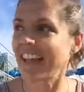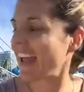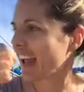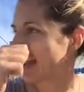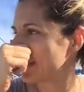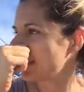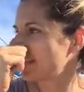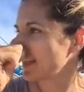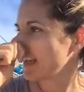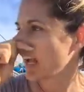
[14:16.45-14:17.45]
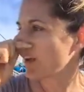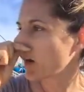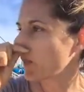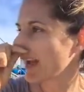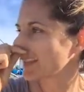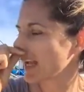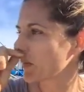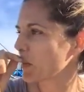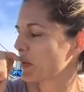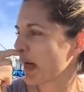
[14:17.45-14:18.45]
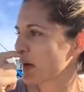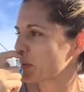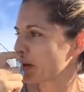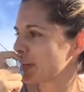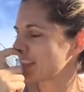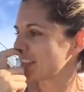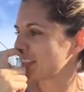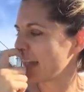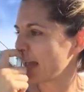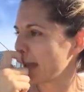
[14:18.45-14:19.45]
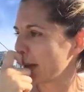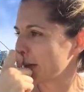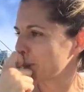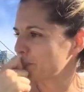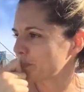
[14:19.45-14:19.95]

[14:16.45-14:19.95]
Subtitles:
And if I go back to I'm a platypus, then